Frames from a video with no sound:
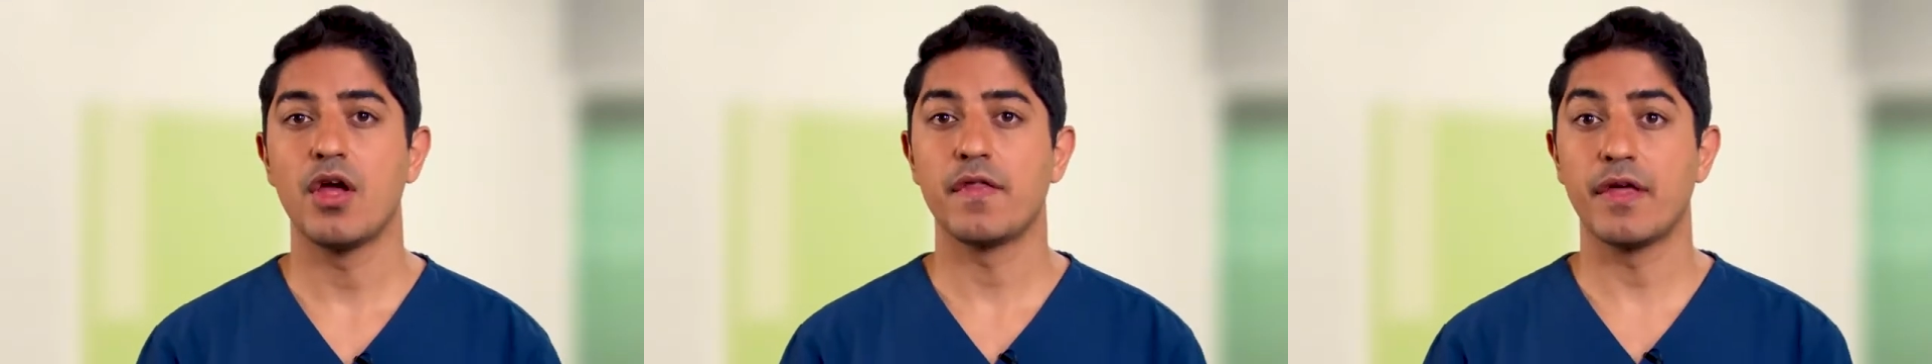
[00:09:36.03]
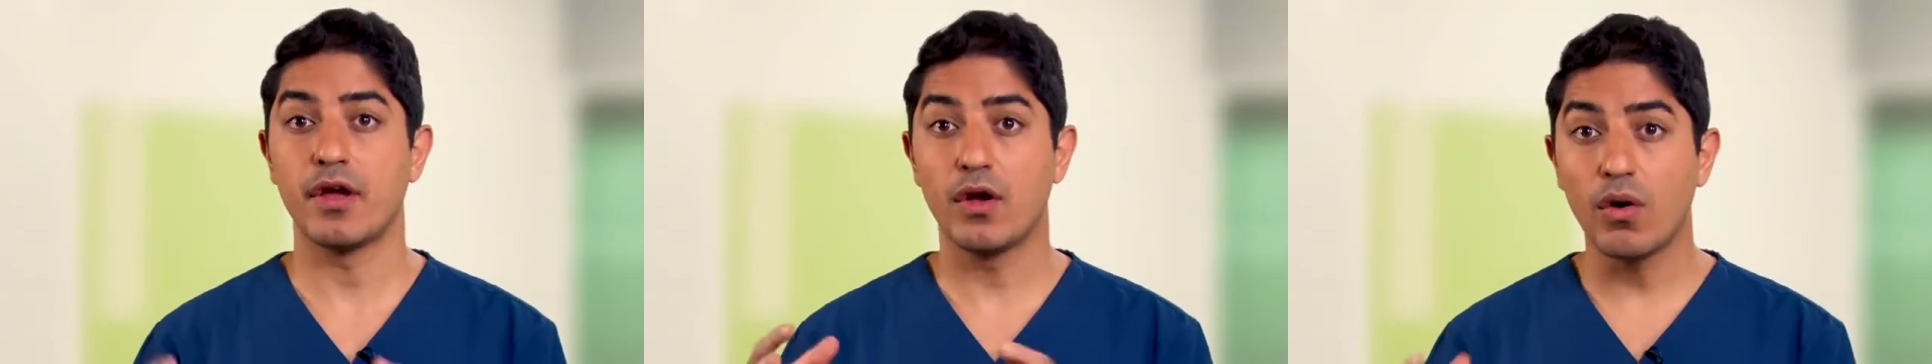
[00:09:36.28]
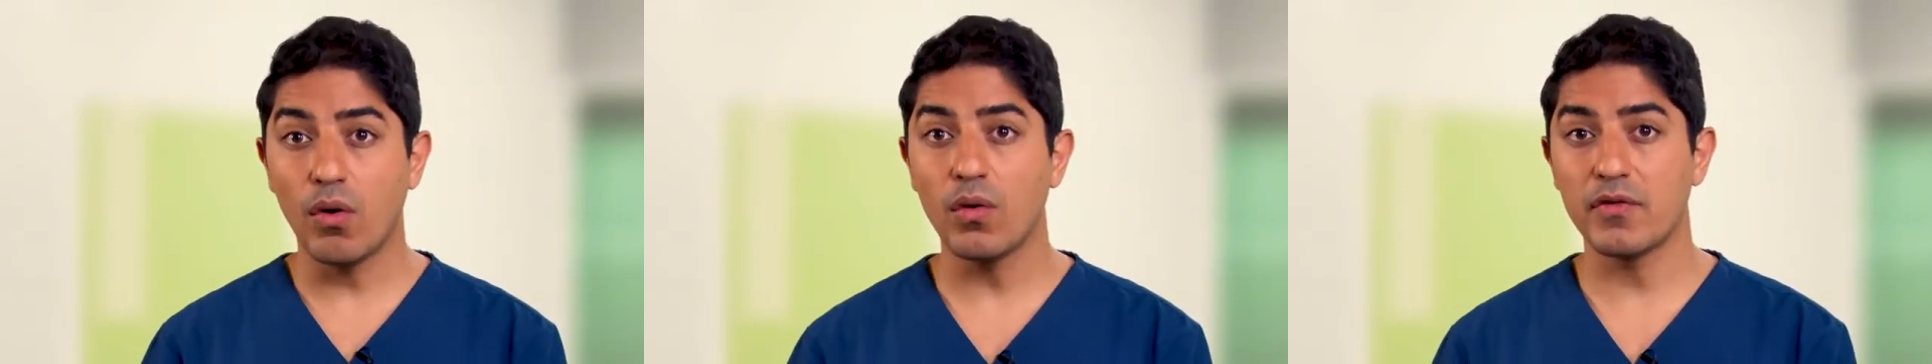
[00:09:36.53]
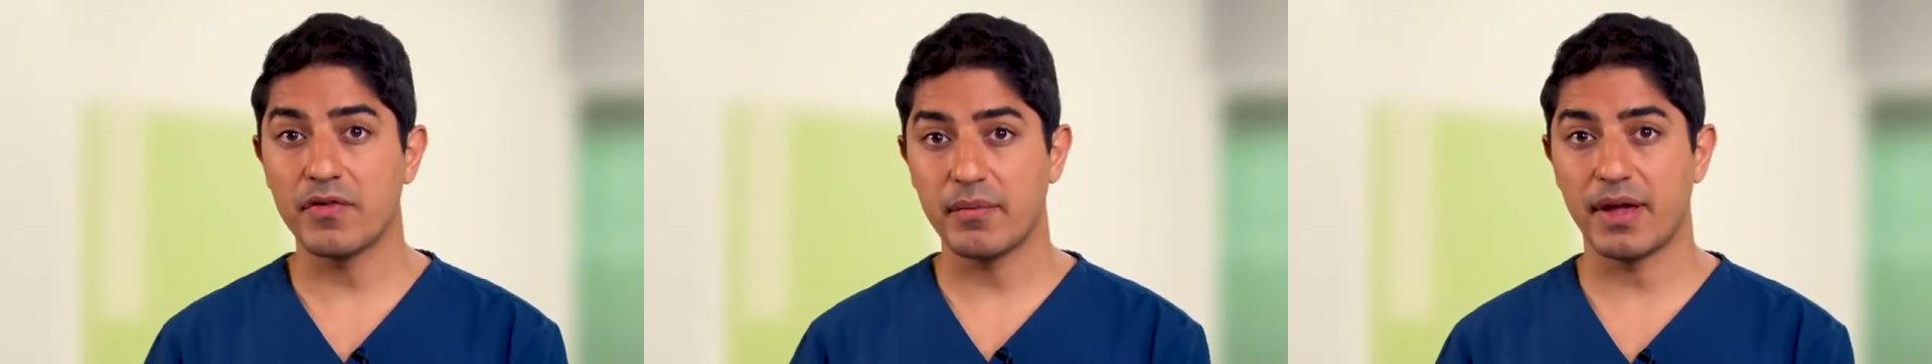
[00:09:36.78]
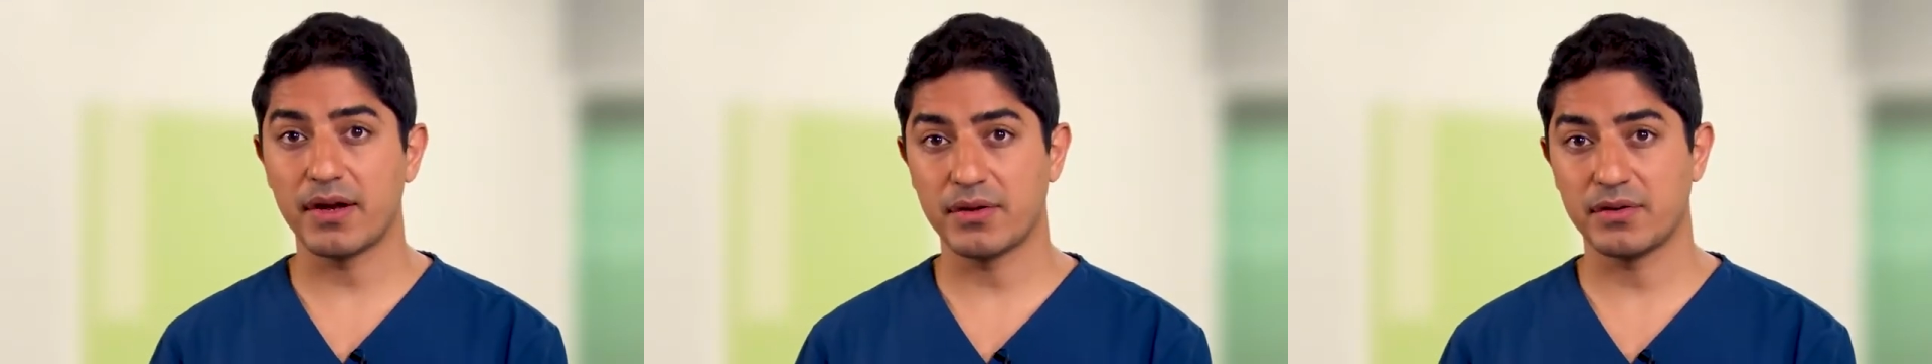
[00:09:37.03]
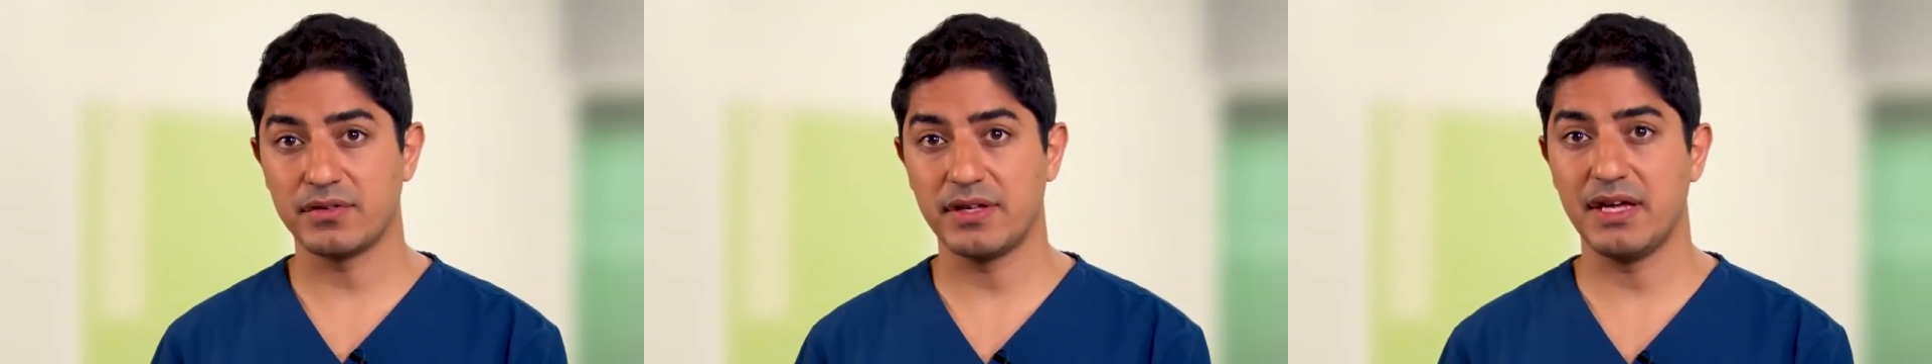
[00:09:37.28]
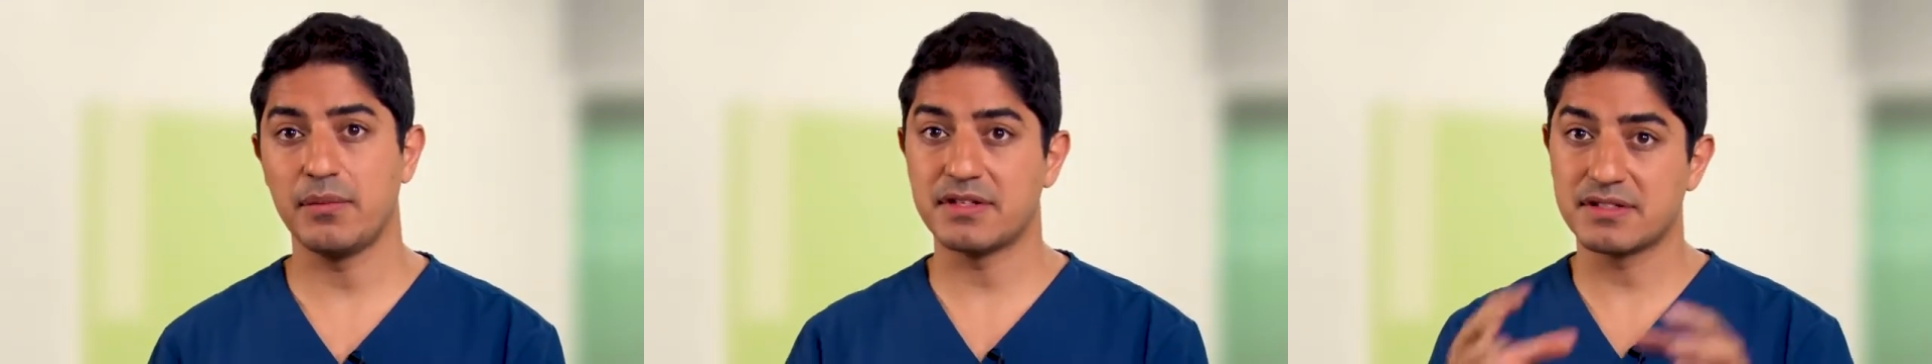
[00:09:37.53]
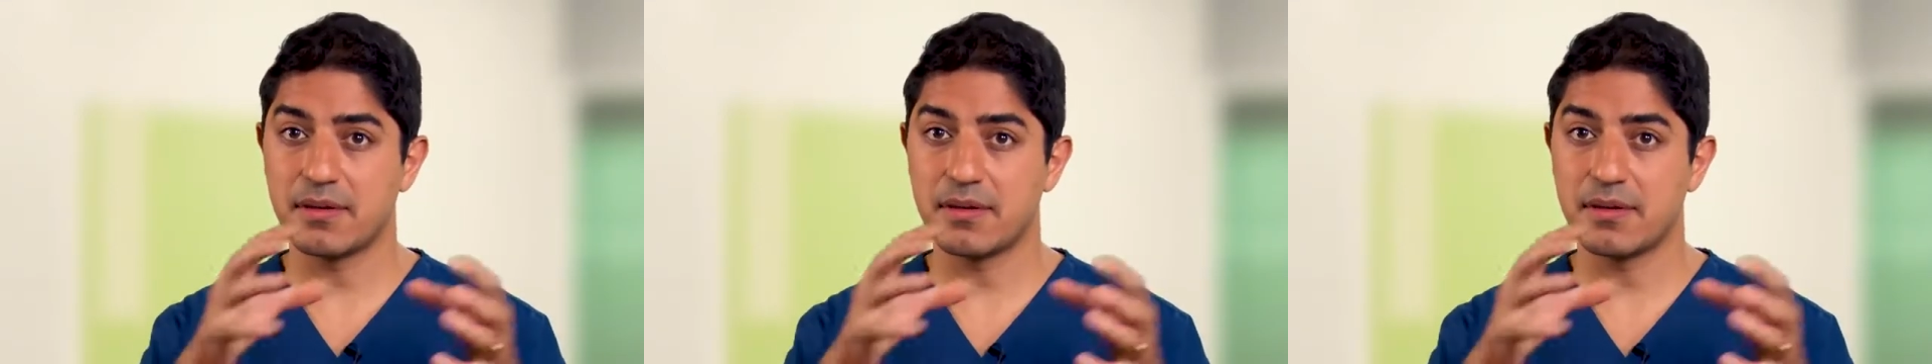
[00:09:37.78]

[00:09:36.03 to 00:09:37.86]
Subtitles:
the goal of the medical team is